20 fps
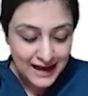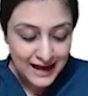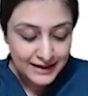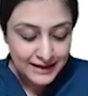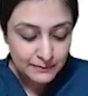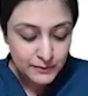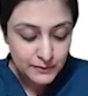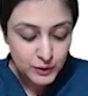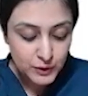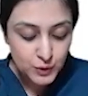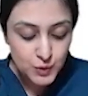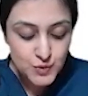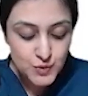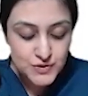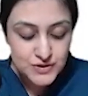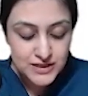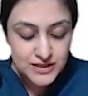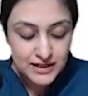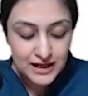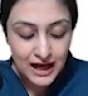i am
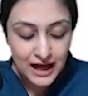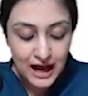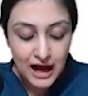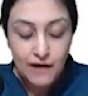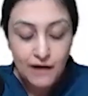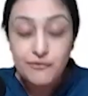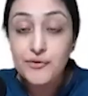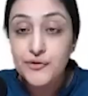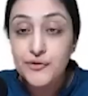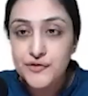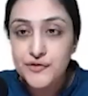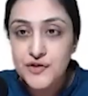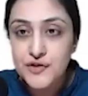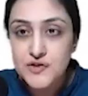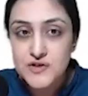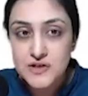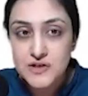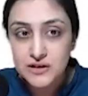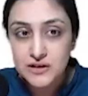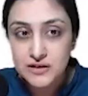losing half of the
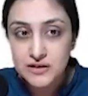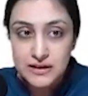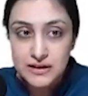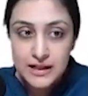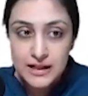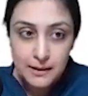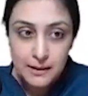signal